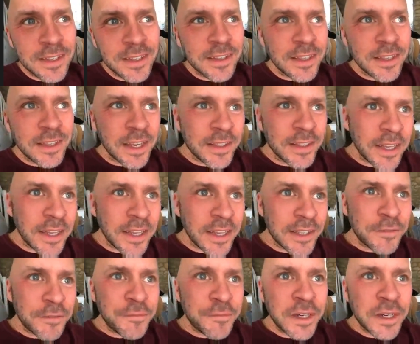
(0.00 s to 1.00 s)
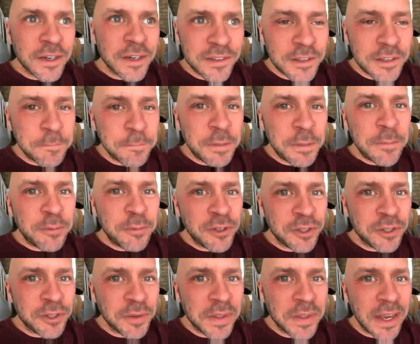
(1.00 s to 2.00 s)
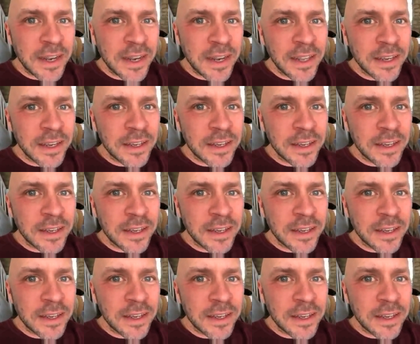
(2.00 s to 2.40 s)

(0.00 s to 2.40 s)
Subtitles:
And that's fair. Some people do that, like,